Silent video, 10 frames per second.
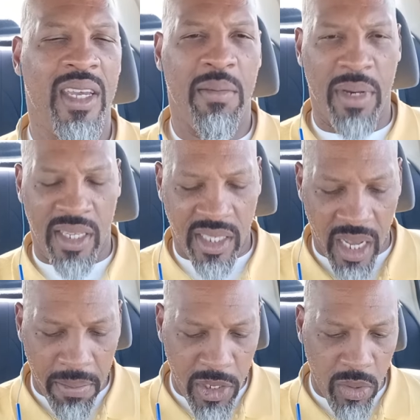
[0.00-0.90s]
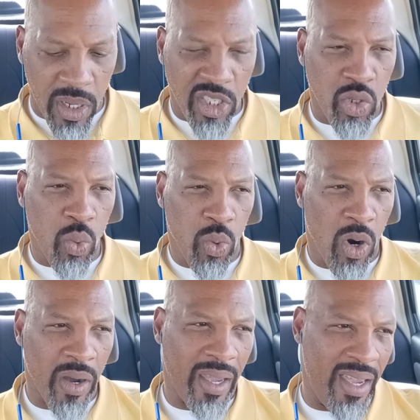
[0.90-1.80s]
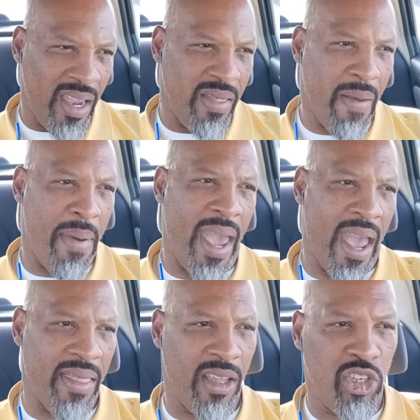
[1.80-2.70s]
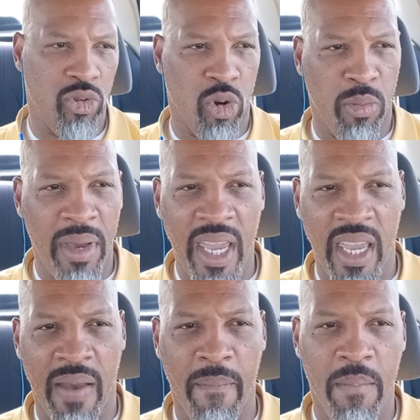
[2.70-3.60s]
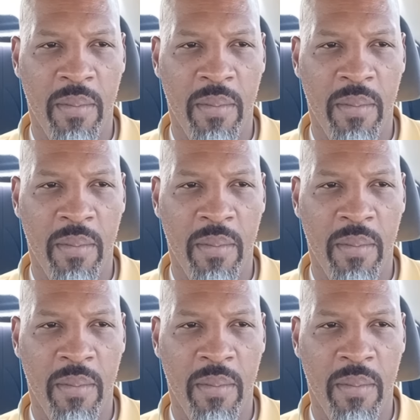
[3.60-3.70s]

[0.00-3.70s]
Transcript: But it's up to us to walk in the path and to obey him,